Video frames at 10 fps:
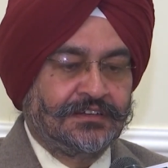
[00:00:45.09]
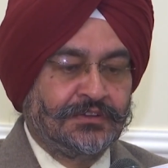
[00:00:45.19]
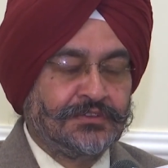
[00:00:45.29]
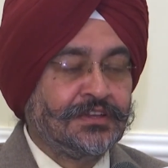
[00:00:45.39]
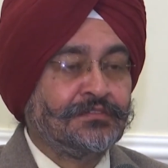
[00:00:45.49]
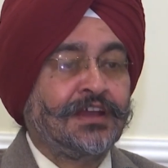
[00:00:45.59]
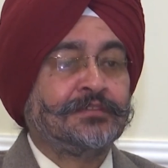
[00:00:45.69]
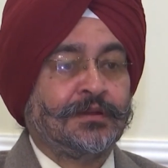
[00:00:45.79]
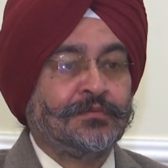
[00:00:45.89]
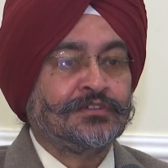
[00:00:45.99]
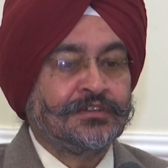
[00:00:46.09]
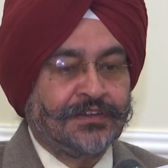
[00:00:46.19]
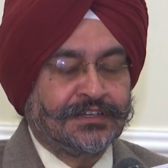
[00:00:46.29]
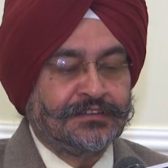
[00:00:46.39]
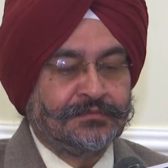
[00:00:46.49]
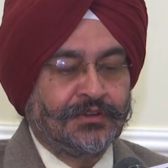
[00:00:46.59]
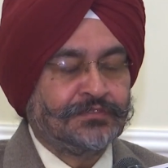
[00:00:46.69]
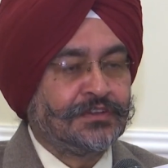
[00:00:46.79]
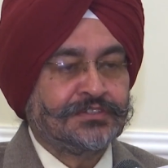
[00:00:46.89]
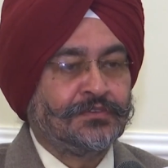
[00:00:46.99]
Now you say why is BrahMos effective? Because
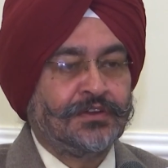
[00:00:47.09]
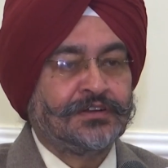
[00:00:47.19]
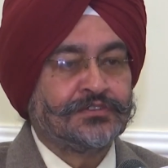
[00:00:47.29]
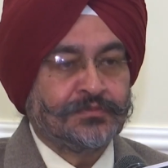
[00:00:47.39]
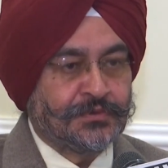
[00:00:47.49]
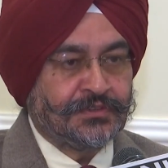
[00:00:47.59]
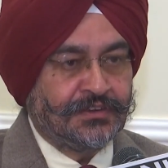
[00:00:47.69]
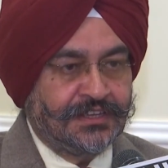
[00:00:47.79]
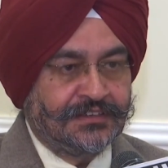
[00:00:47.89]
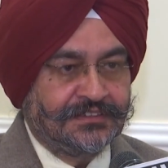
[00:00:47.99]
first of all it is supersonic.